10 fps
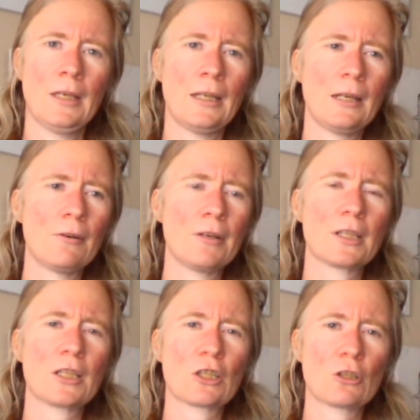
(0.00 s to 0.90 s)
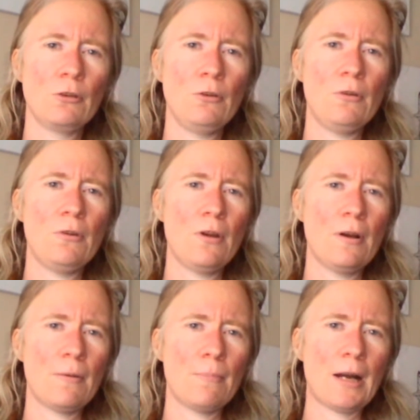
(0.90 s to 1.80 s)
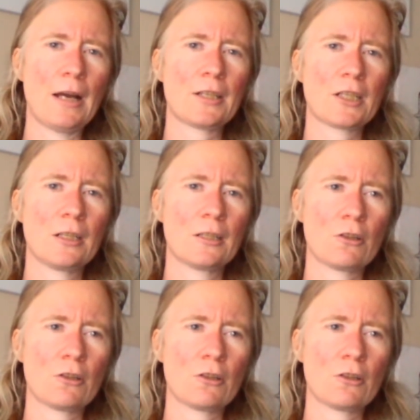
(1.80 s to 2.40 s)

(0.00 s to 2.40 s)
There is too much